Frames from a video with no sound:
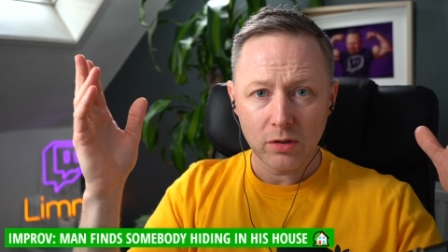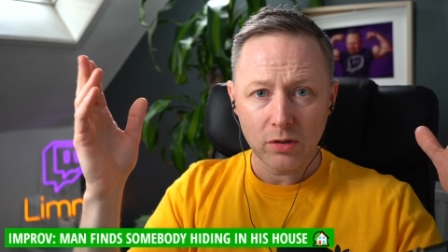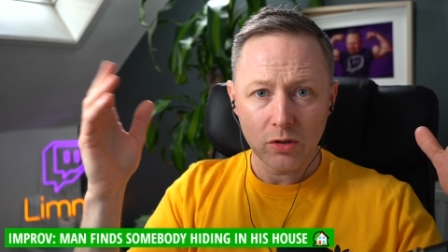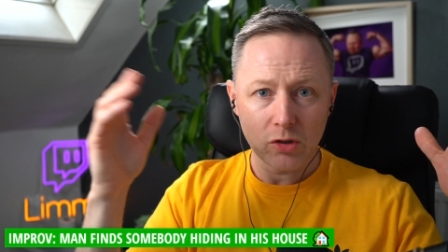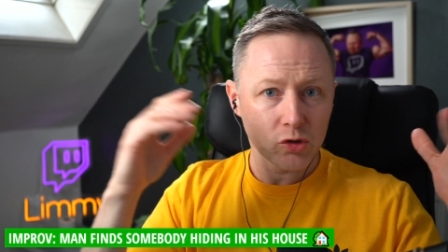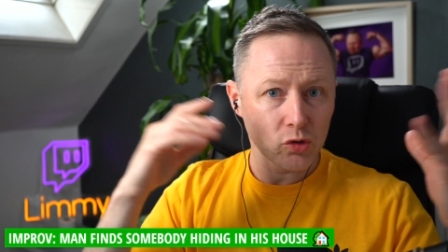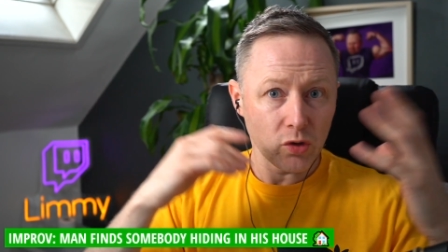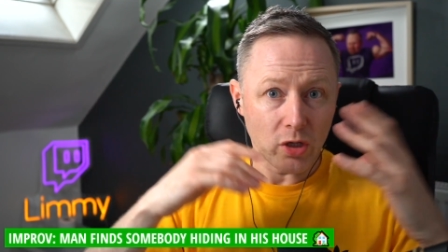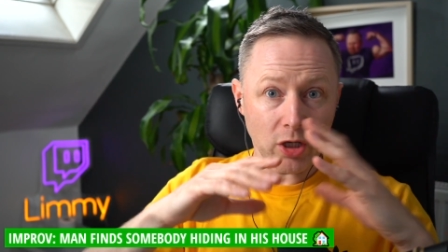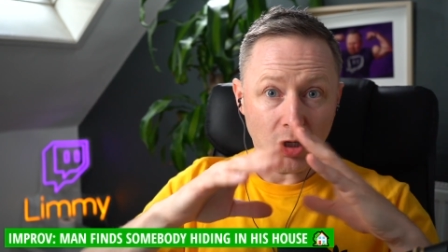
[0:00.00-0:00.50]

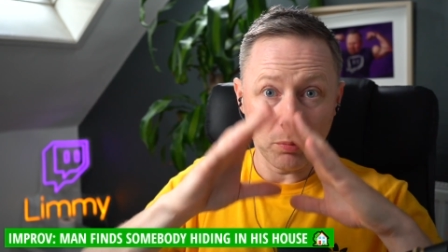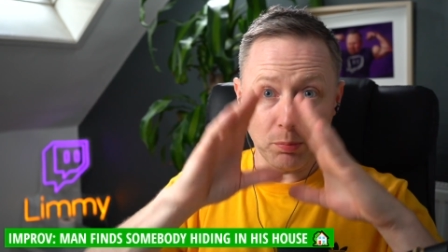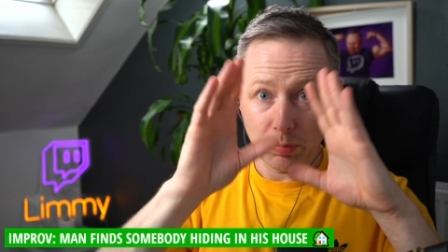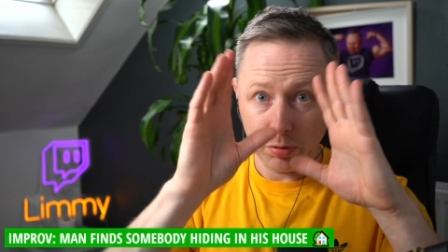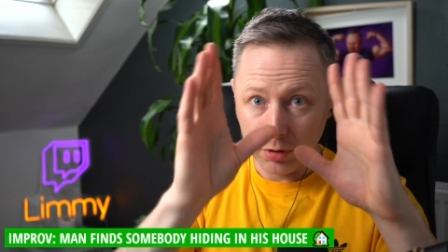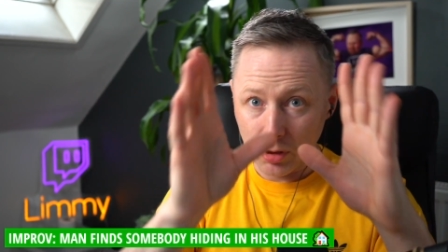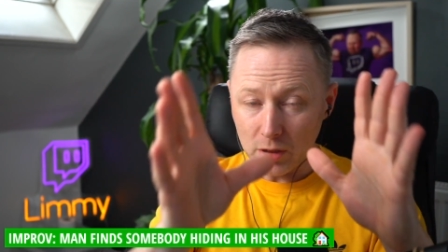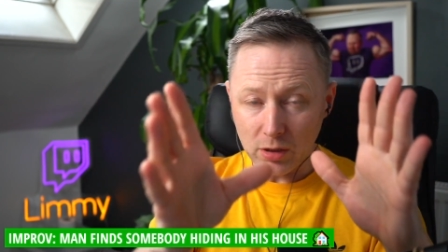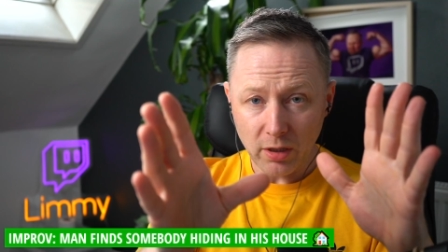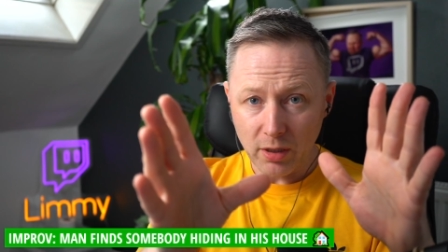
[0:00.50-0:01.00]
So he
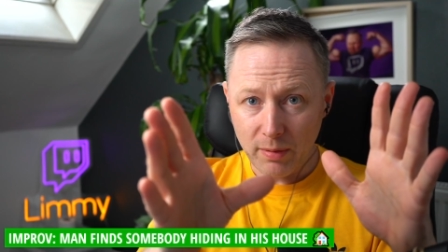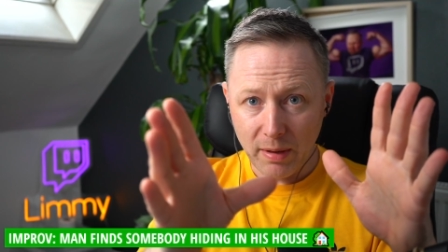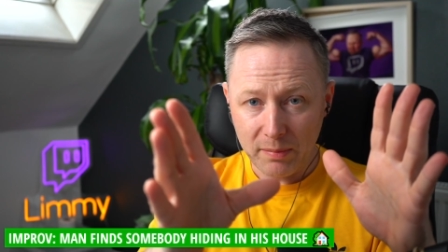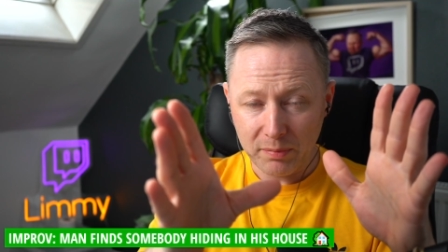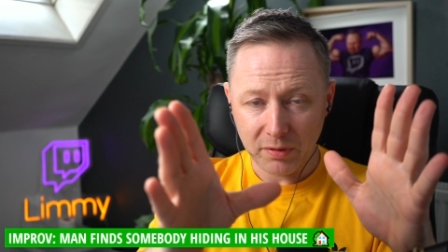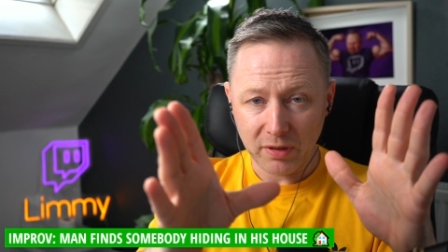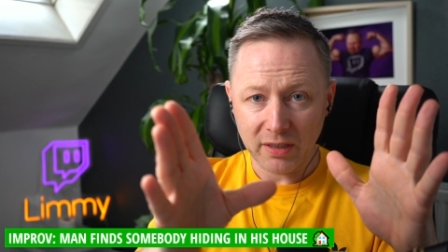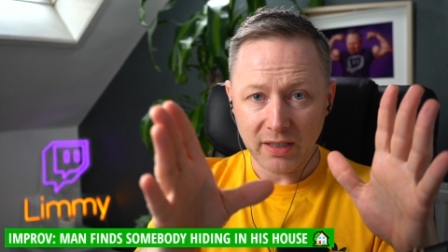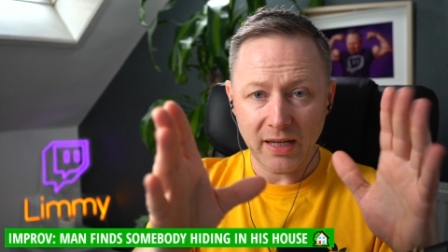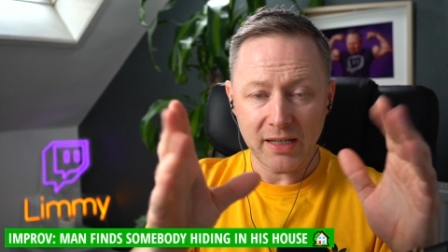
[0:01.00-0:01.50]
completely
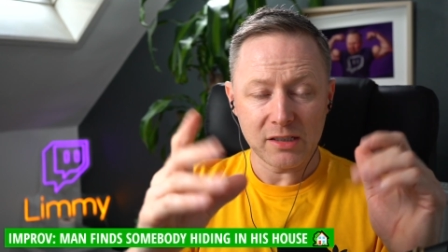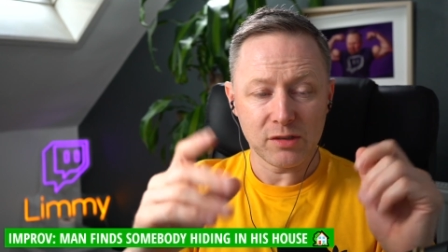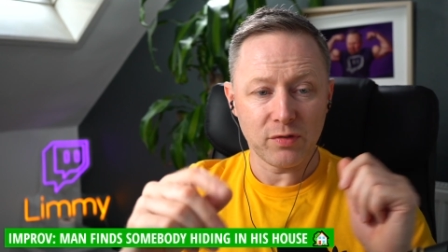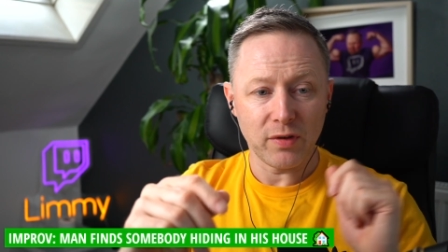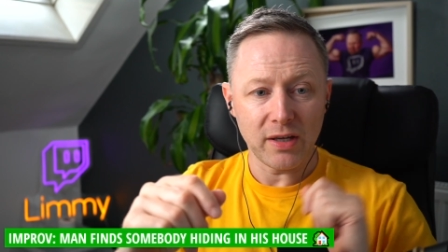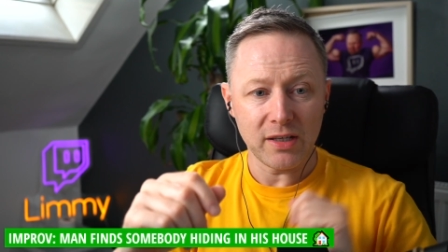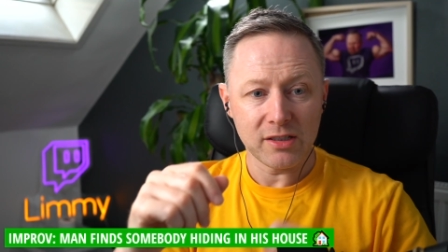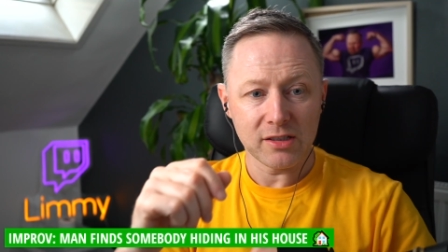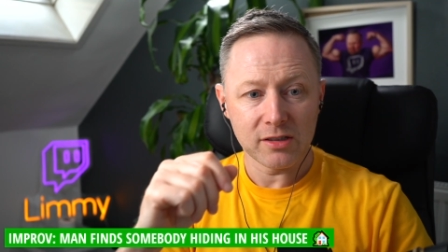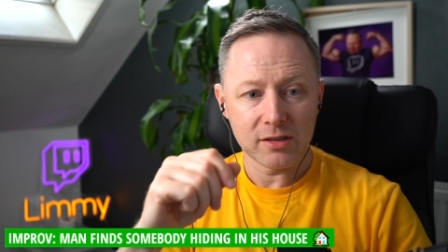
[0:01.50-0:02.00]
remembered the guy's
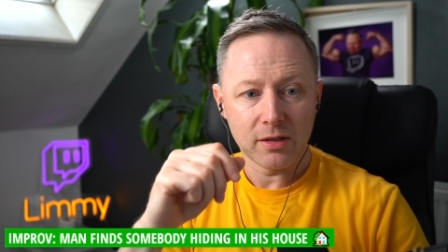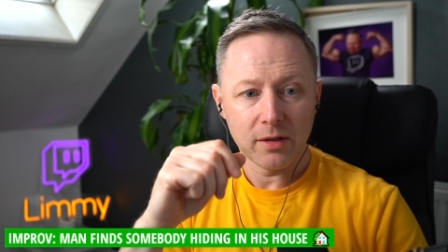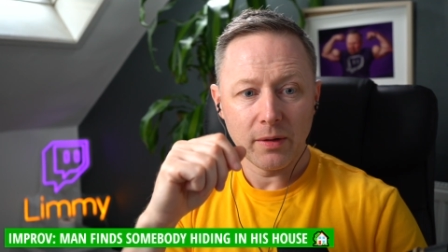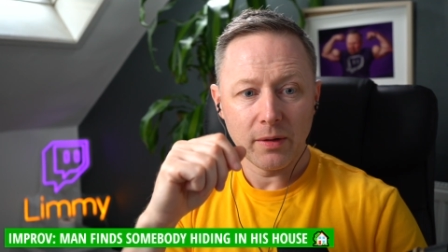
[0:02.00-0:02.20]
face.